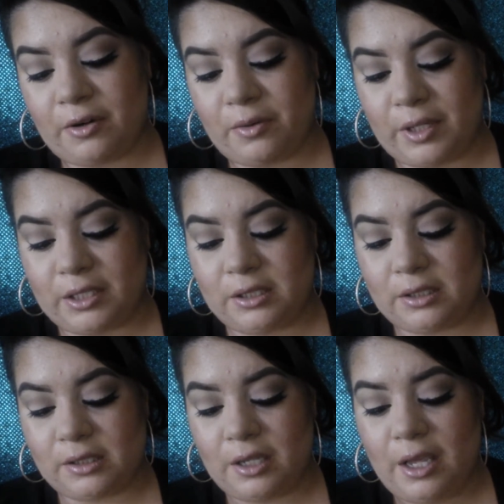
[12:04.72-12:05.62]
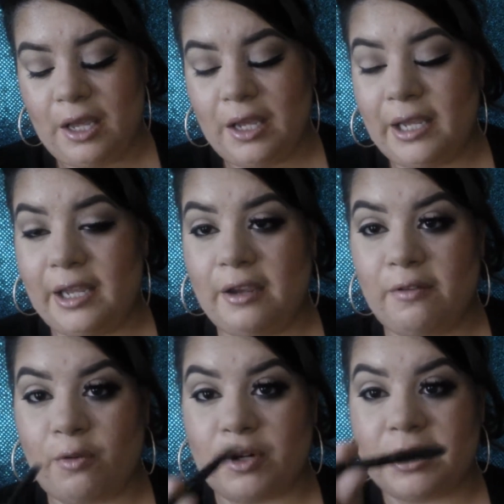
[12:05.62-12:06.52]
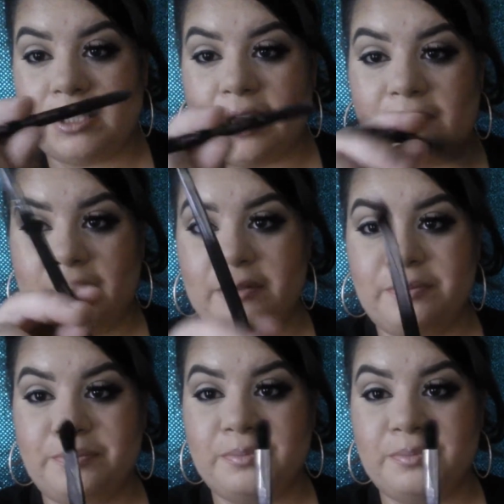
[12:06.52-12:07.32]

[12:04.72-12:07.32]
Crease E47.